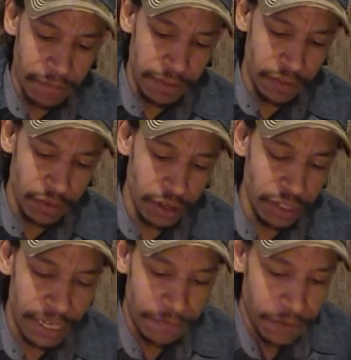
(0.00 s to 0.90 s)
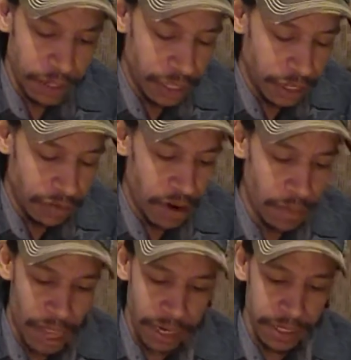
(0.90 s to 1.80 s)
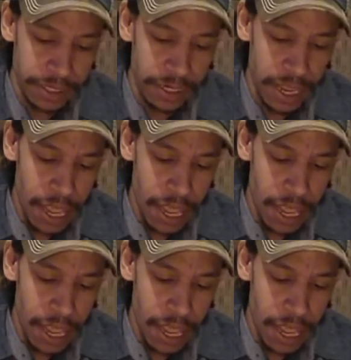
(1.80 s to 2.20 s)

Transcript: These are a little different than the trout magnets,